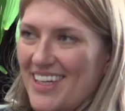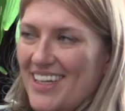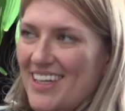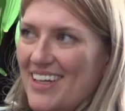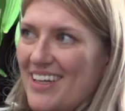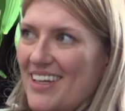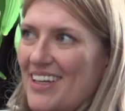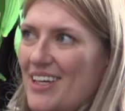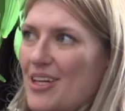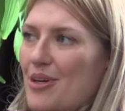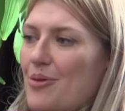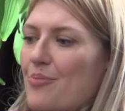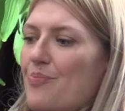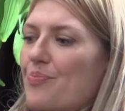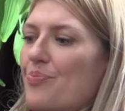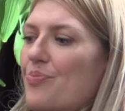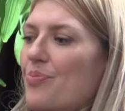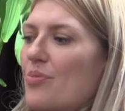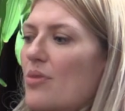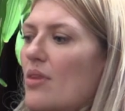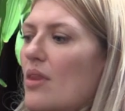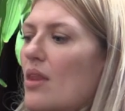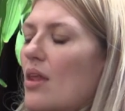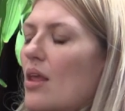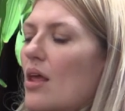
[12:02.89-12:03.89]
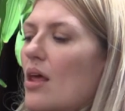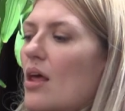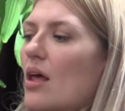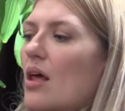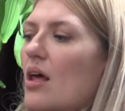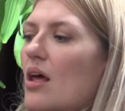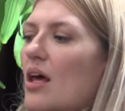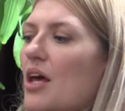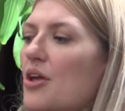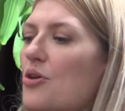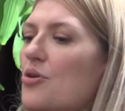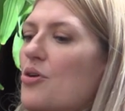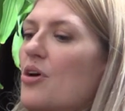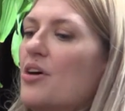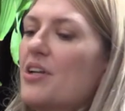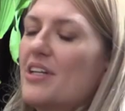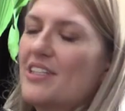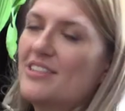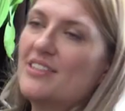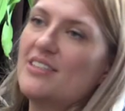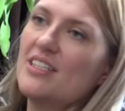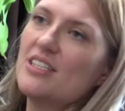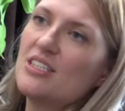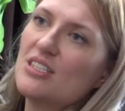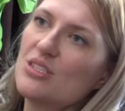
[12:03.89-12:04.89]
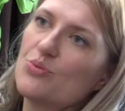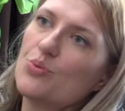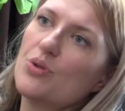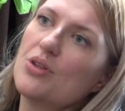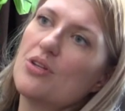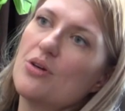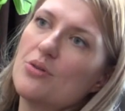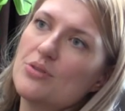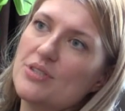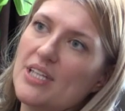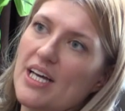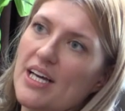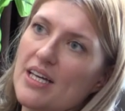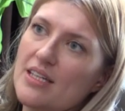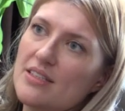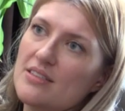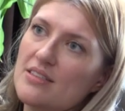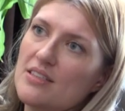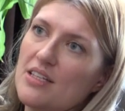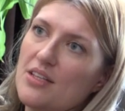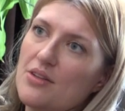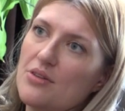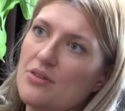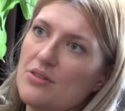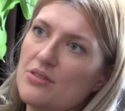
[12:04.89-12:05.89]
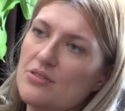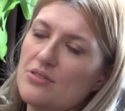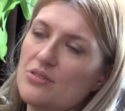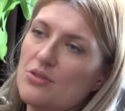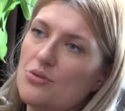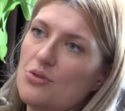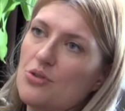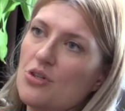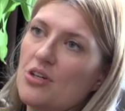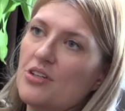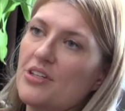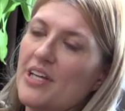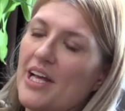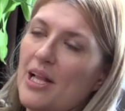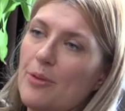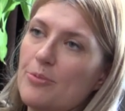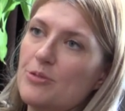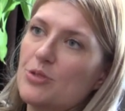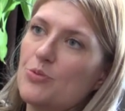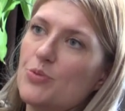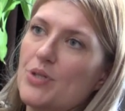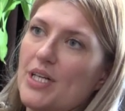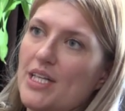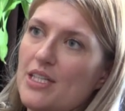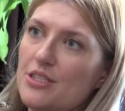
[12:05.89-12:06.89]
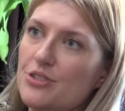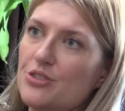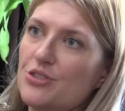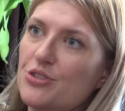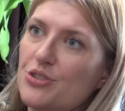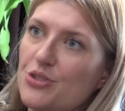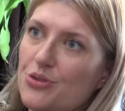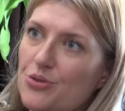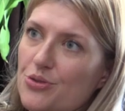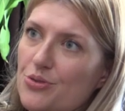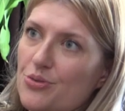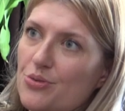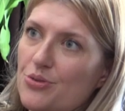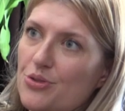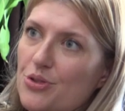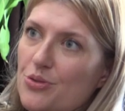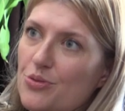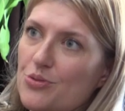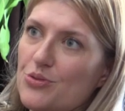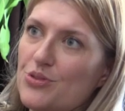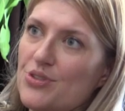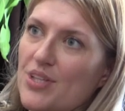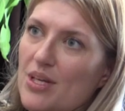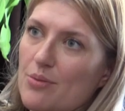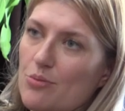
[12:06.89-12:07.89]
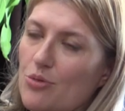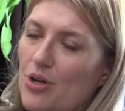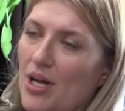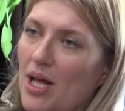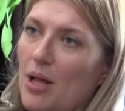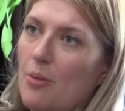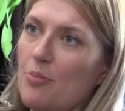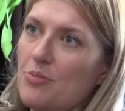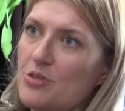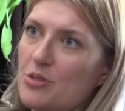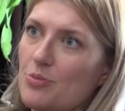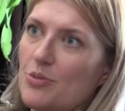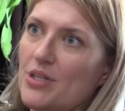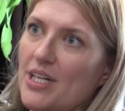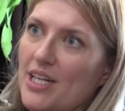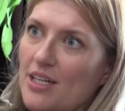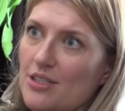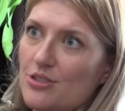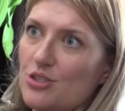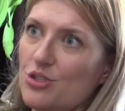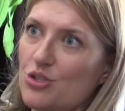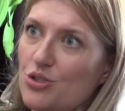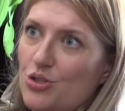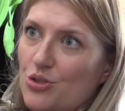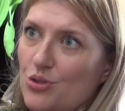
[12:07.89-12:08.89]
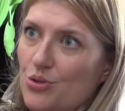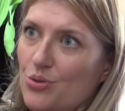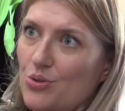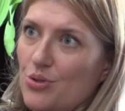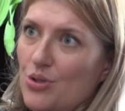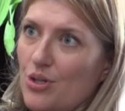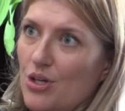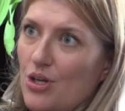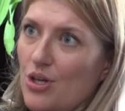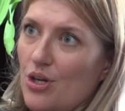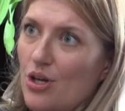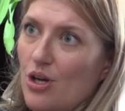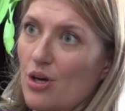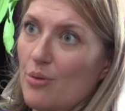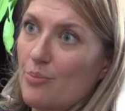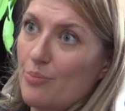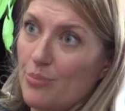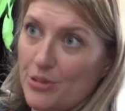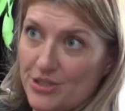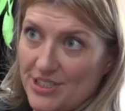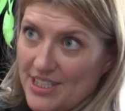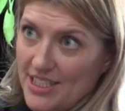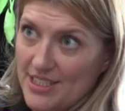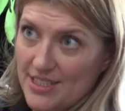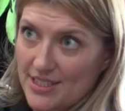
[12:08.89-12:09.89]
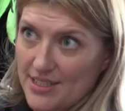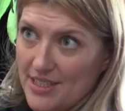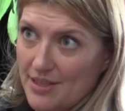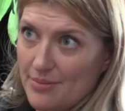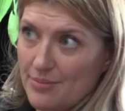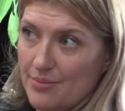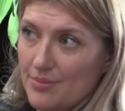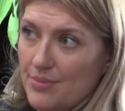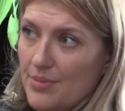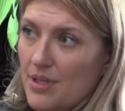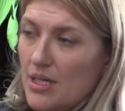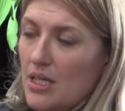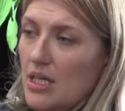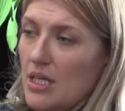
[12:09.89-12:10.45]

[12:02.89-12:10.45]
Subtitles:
And you can't assist with those acts either. So you can't help someone else to use them or help someone else to possess them.